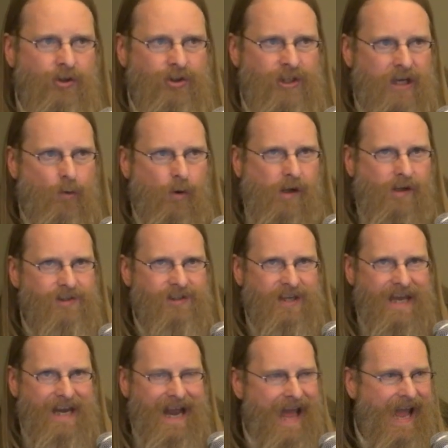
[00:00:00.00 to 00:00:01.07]
She was
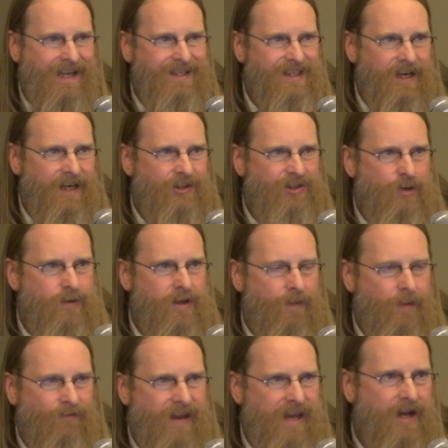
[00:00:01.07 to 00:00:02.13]
in an accident.
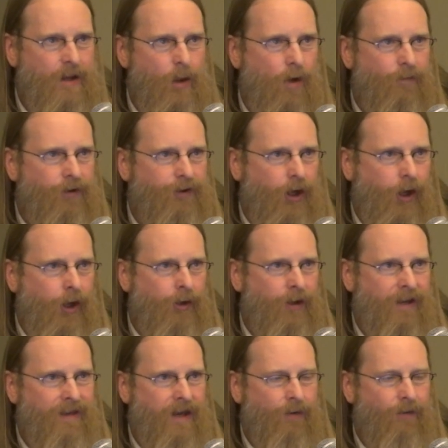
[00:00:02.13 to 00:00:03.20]
The vehicle overturned,
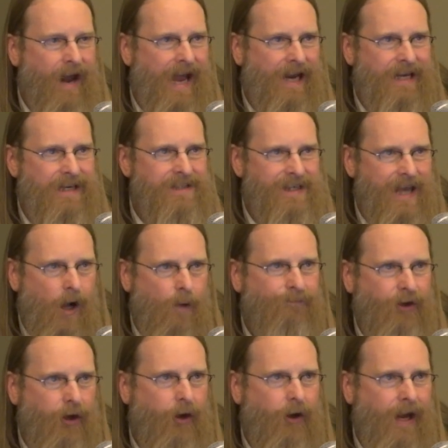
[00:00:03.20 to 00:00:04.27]
and the Iraqis
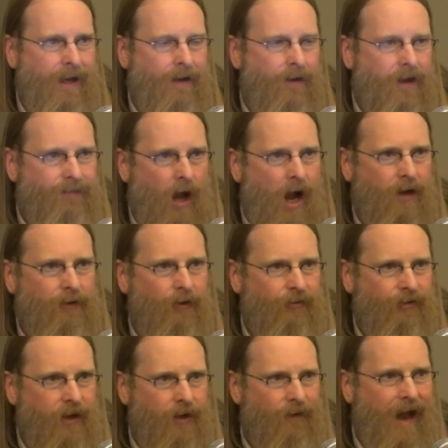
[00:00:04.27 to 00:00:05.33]
helped her, and the
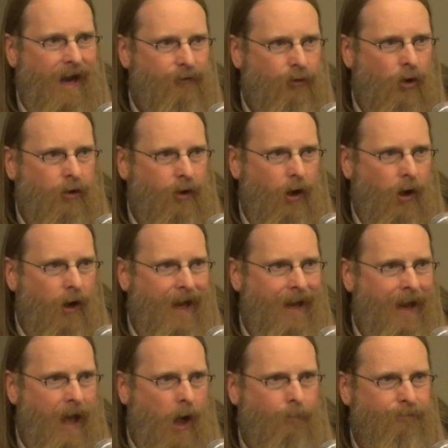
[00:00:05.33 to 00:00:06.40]
doctors in Iraq took her
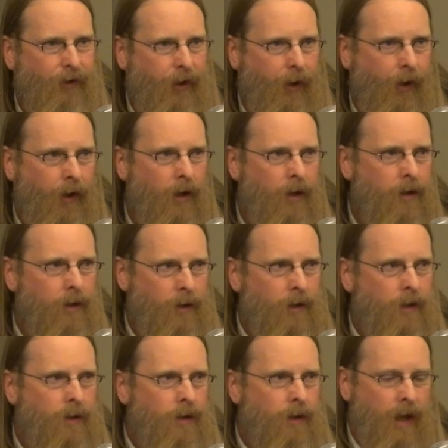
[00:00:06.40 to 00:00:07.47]
and helped her.
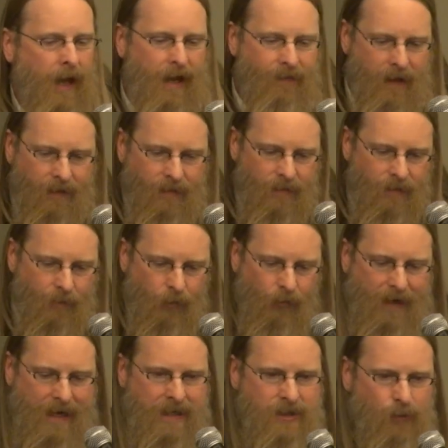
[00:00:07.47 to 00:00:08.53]
And then the
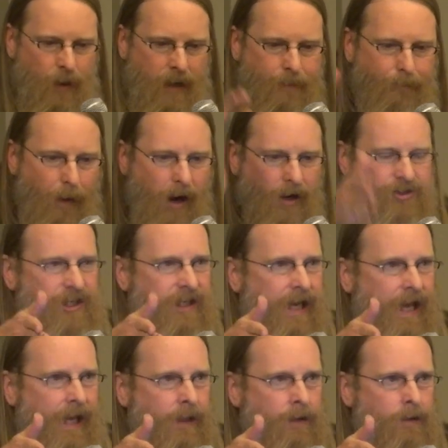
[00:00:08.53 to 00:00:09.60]
Marines went barging
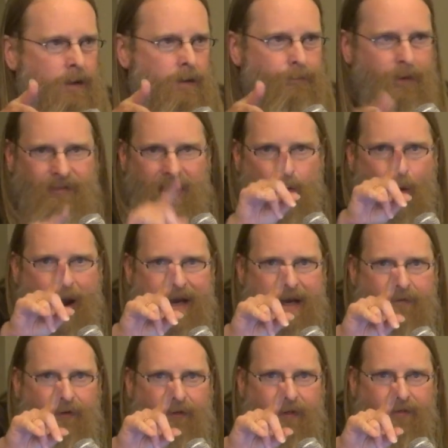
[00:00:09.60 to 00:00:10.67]
in, but they
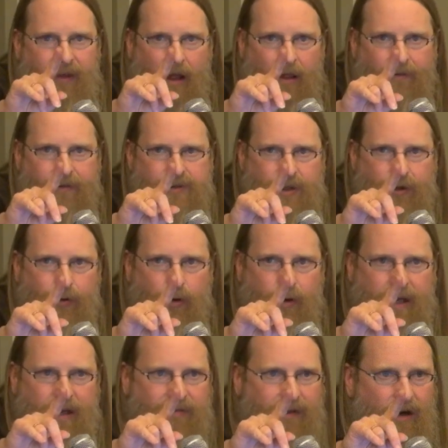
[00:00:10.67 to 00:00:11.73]
waited for the television crew
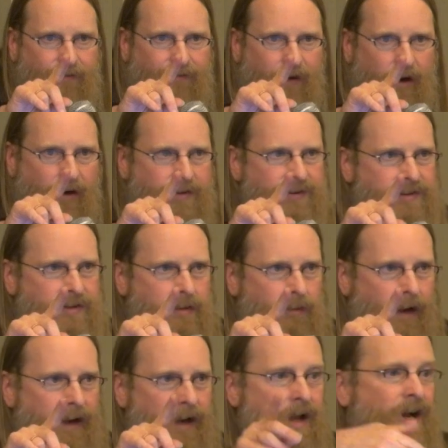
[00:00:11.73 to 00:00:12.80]
to get there first,
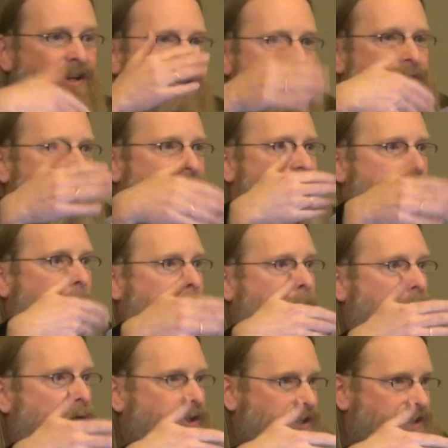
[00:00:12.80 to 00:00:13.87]
right? Because it was such an
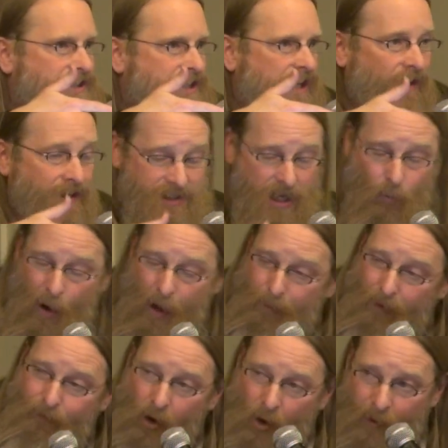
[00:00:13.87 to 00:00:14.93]
emergency, they said, well,
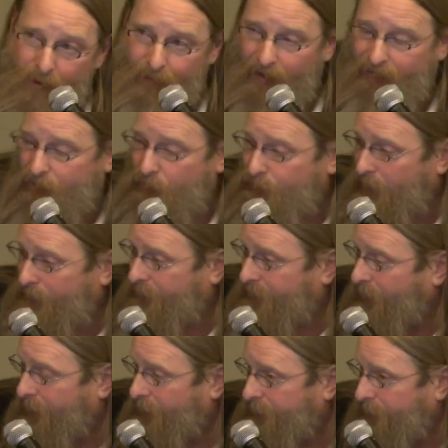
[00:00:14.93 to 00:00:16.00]
before we rescue
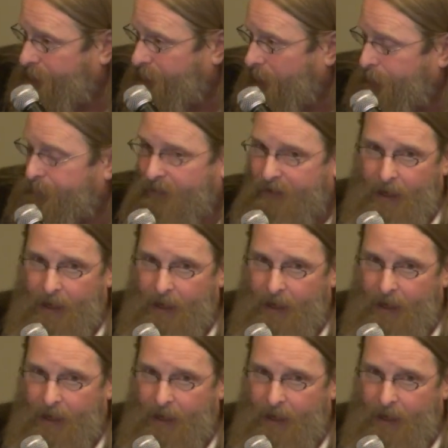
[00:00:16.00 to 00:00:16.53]
Jessica, can you set up the